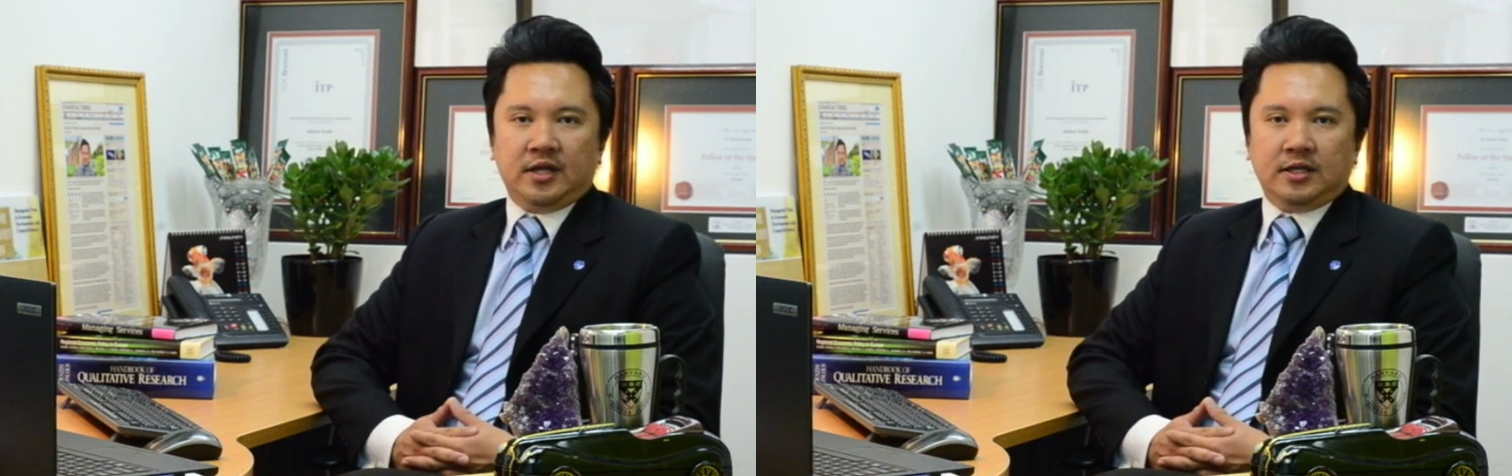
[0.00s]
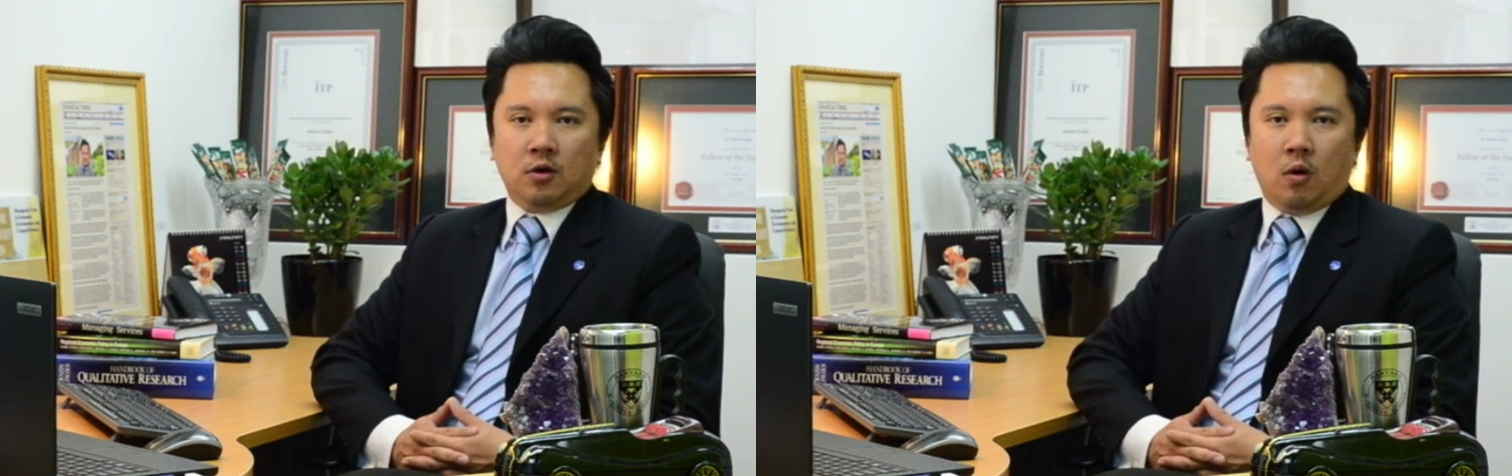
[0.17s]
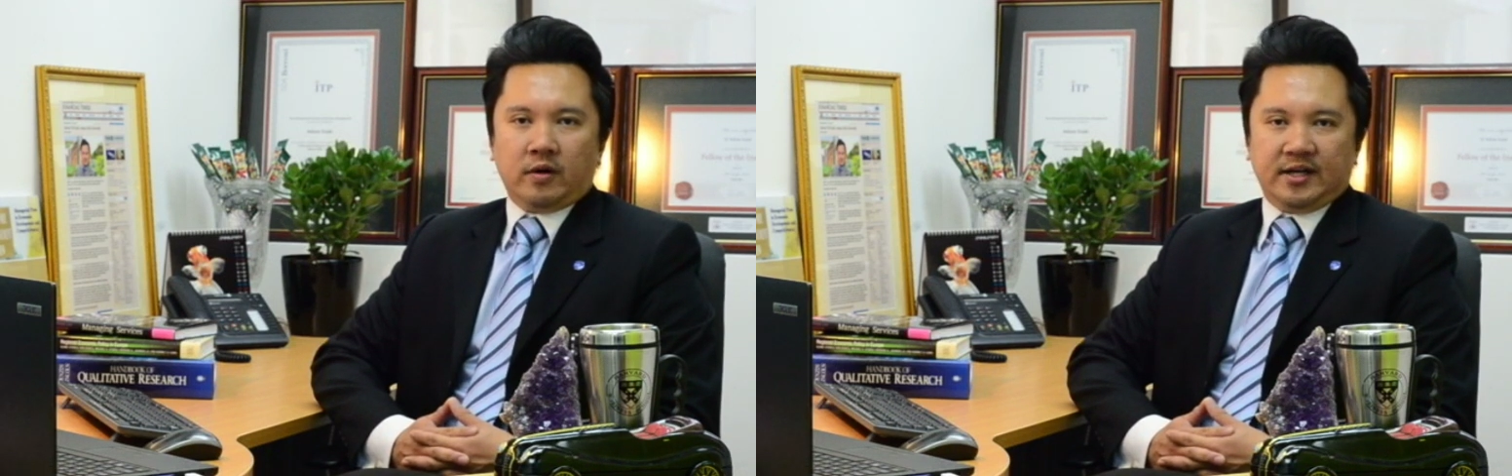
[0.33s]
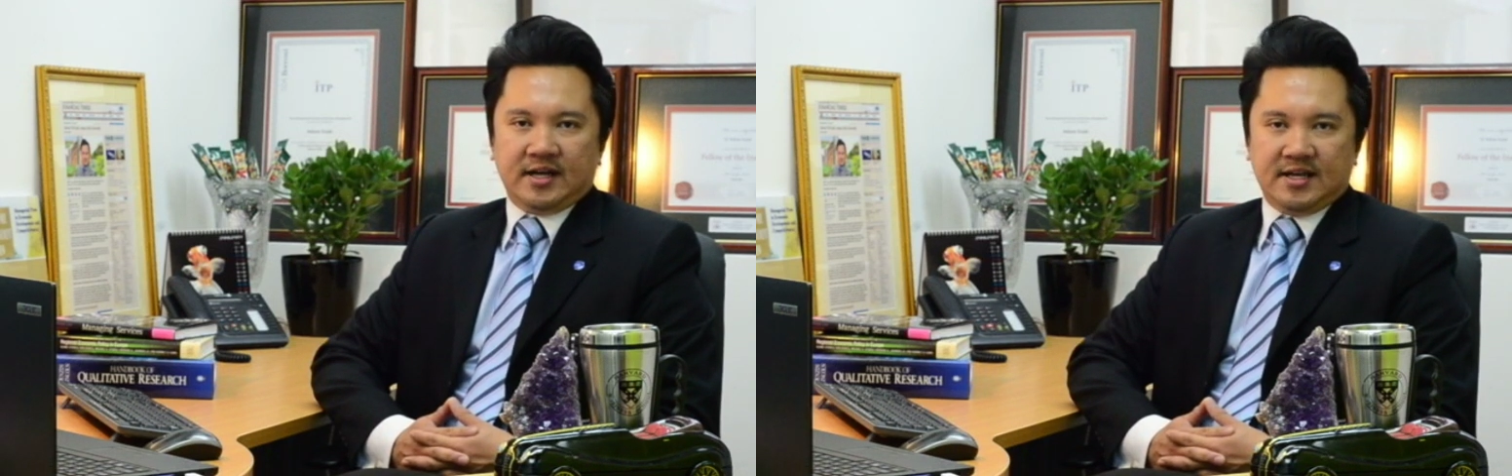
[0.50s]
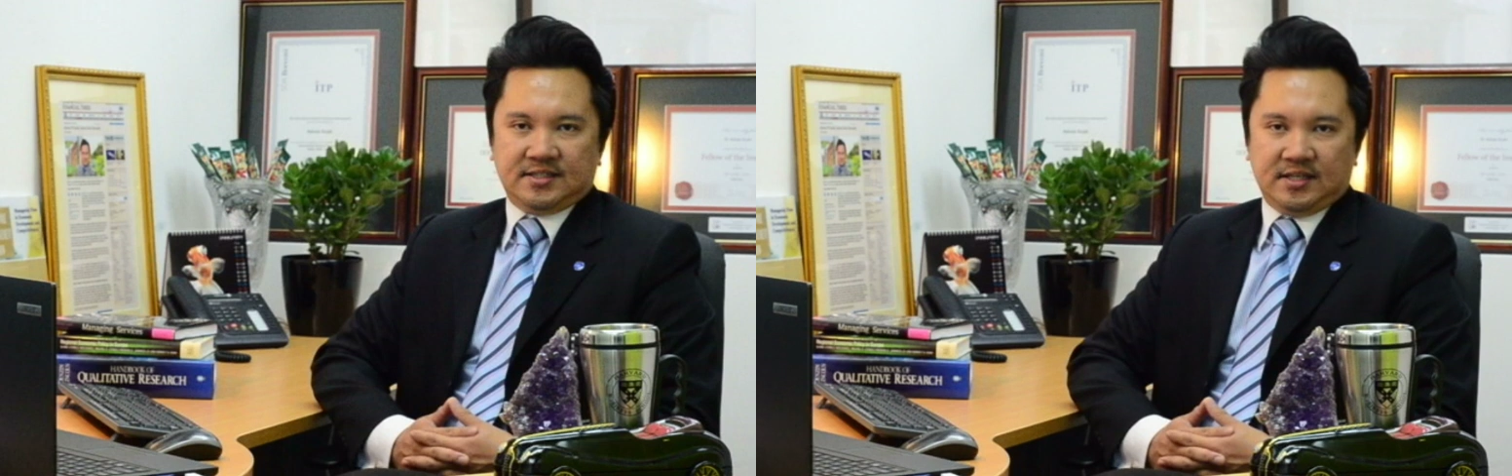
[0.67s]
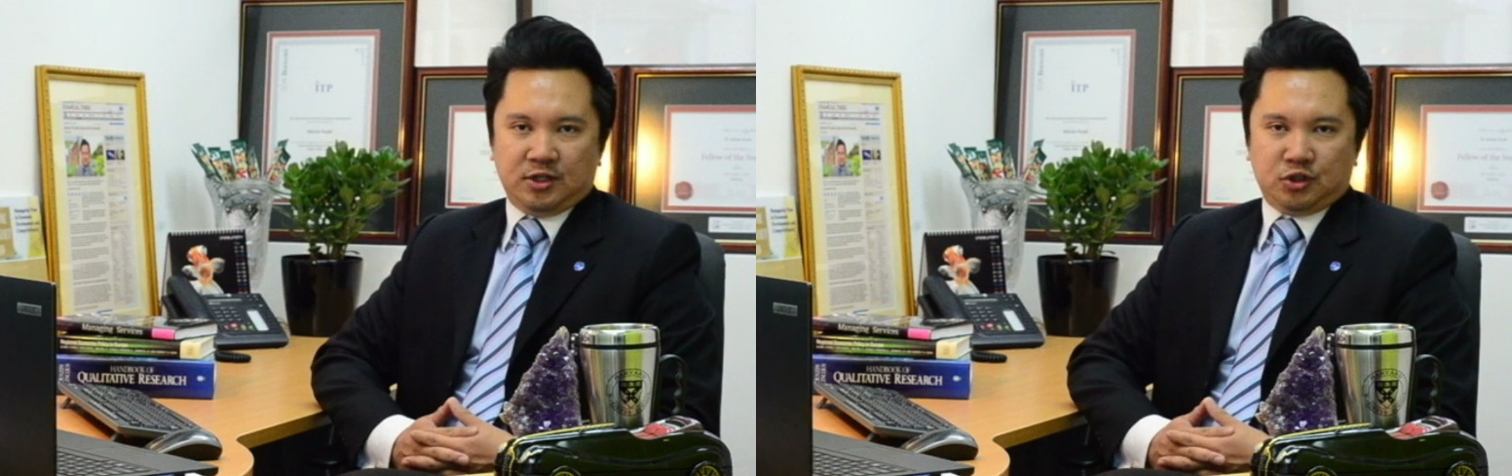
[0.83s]
in
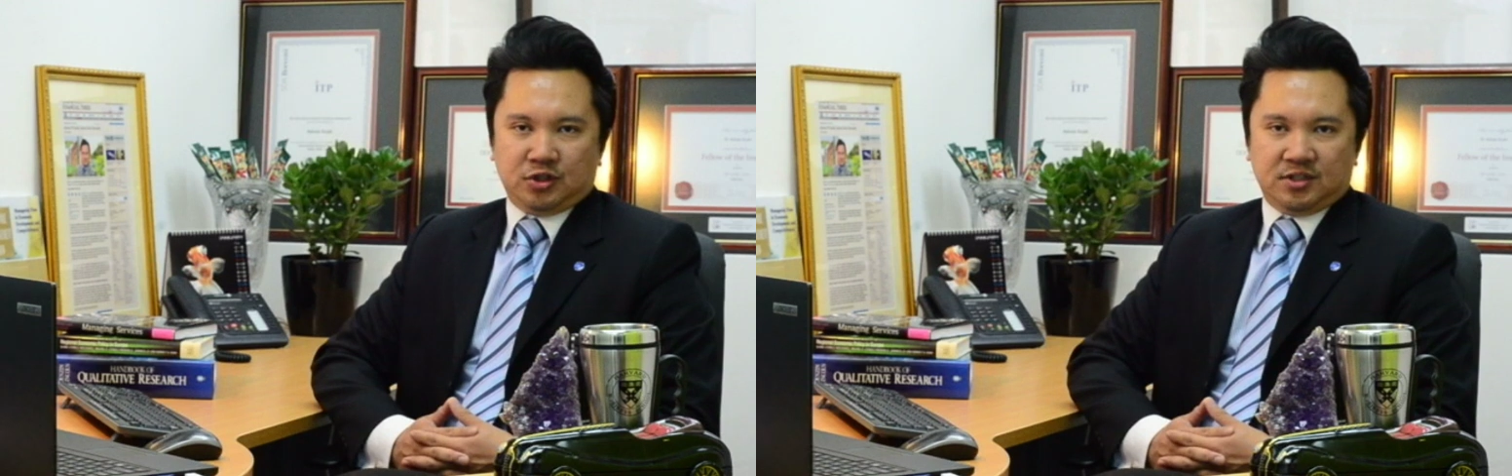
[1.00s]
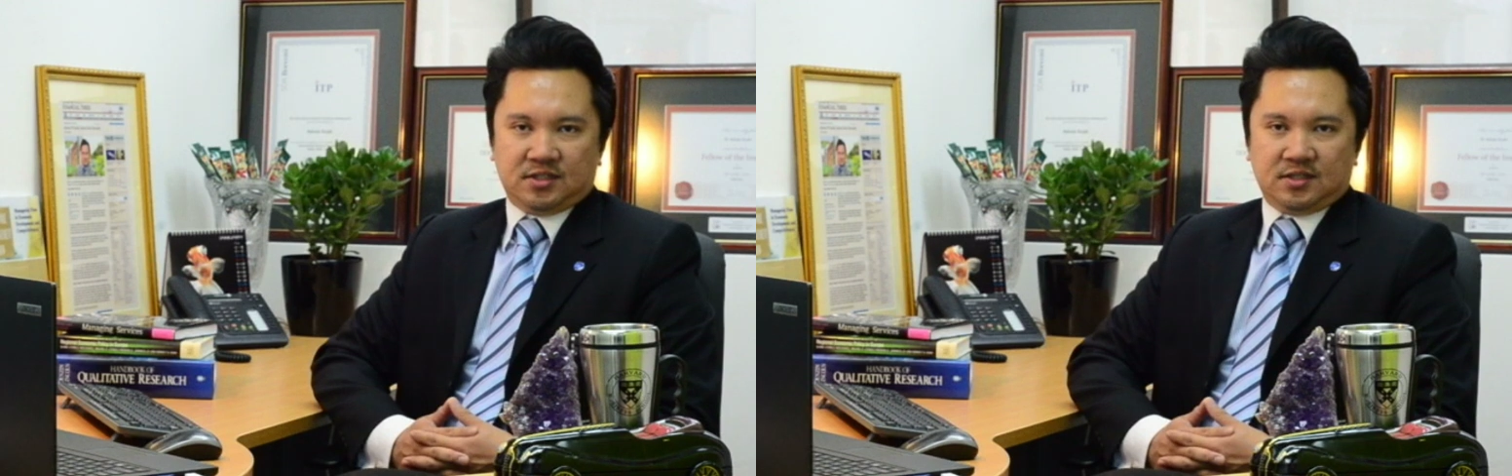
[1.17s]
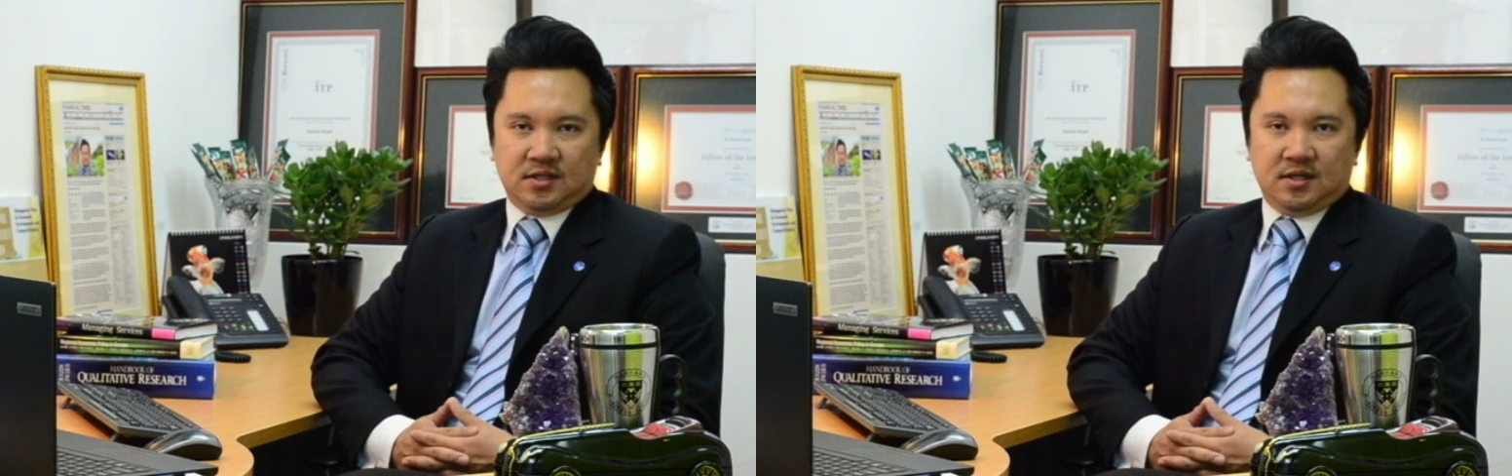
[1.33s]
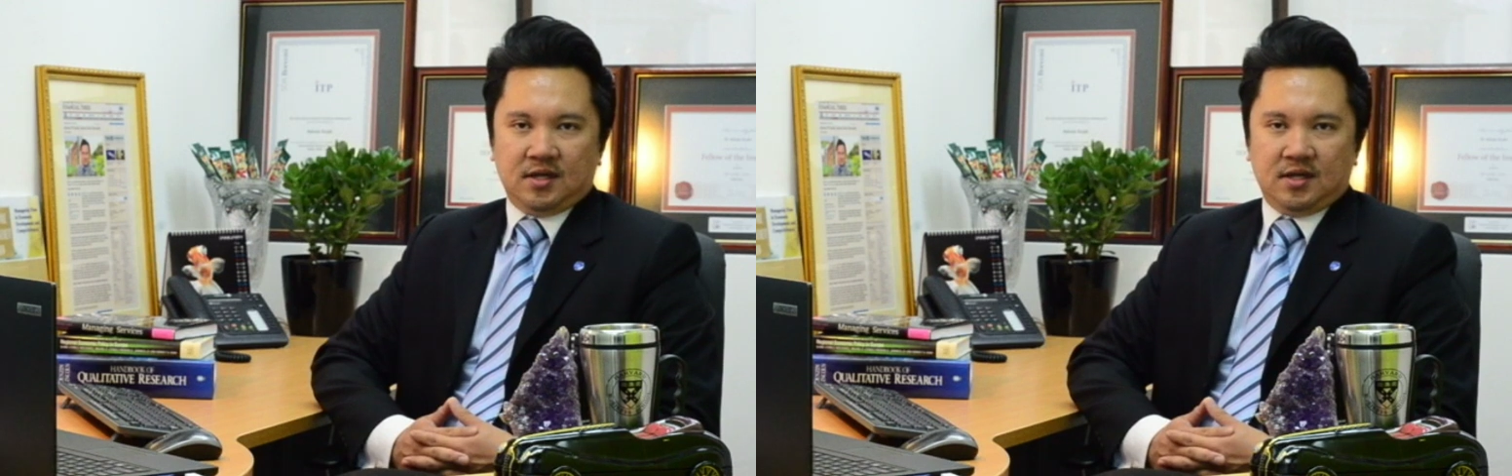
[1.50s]
organizations.